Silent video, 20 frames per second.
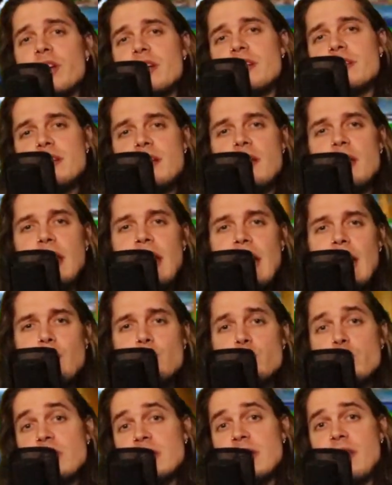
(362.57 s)
is in the game,
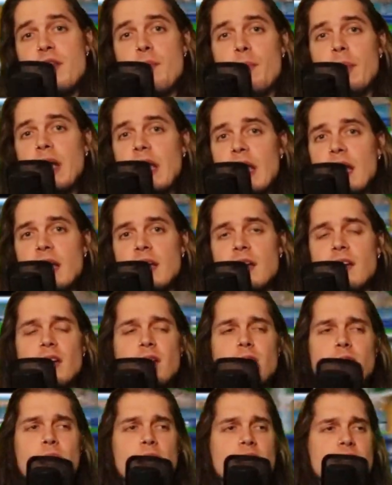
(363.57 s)
just at the beginning,
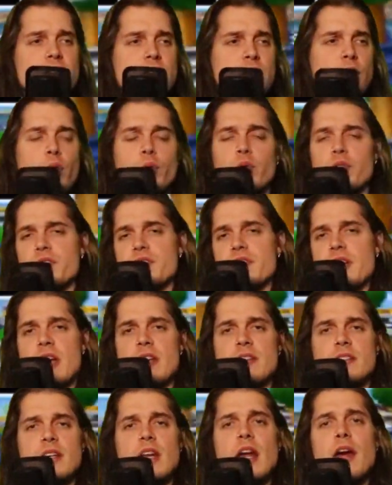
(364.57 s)
it makes total
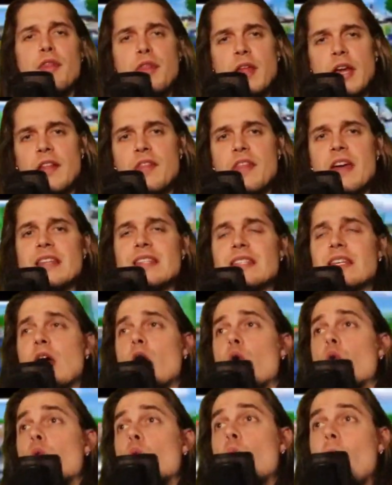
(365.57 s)
sense, and I think that's
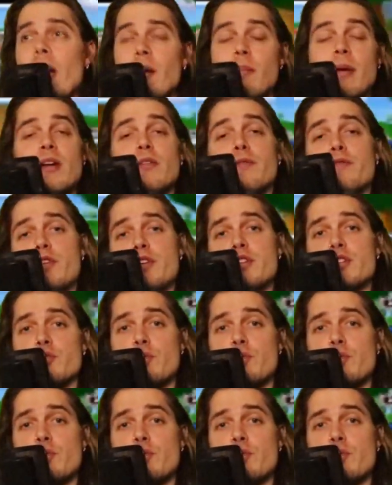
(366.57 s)
a way better first